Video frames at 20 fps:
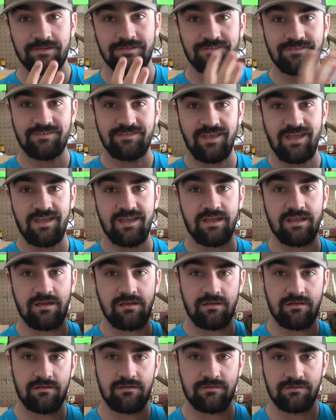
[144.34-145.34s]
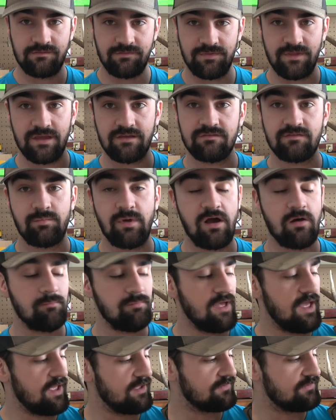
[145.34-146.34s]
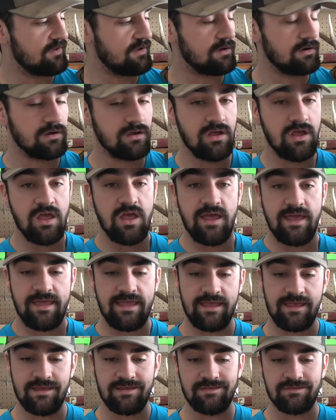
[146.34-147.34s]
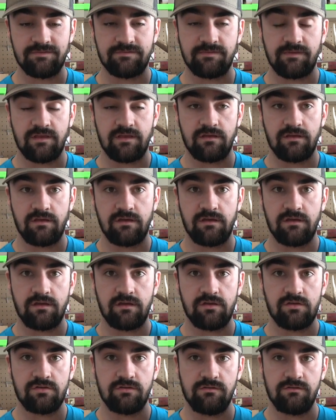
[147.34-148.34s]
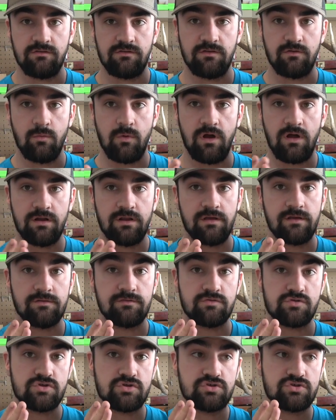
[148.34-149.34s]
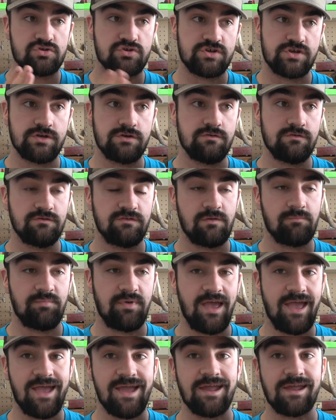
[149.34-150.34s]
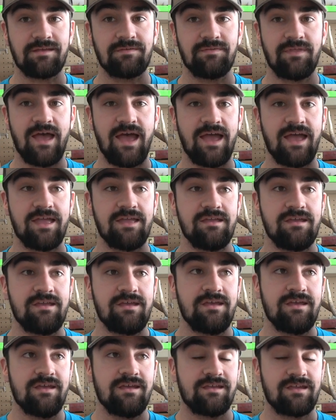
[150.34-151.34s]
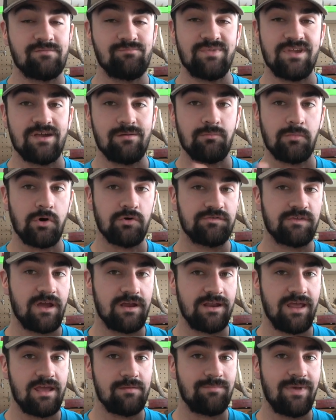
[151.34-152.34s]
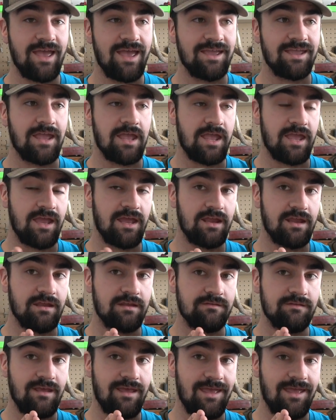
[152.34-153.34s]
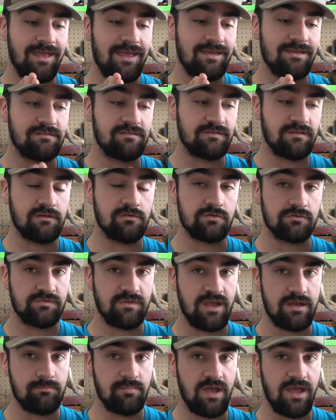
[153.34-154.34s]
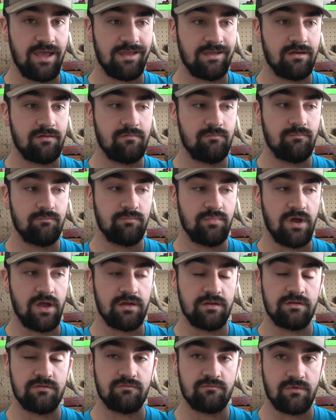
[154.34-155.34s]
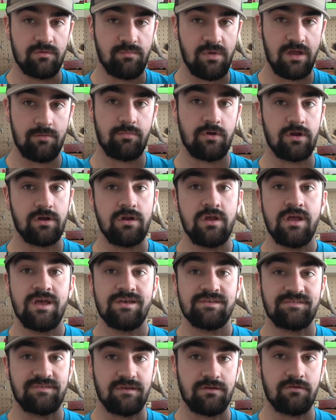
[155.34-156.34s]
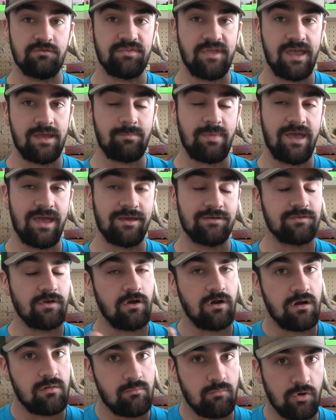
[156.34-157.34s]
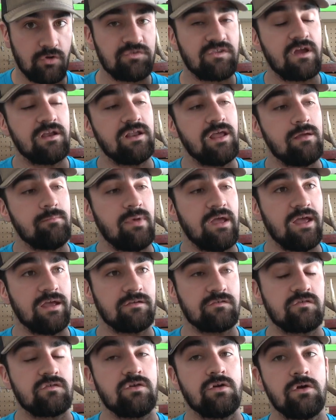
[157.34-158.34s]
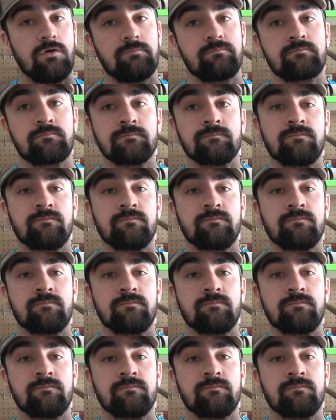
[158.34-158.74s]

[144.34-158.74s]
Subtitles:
saying things about bags here is you want to choose a bag that can be a multi-day bag and a single-day bag. But remember, single-day bags aren't multi-day bags. You'll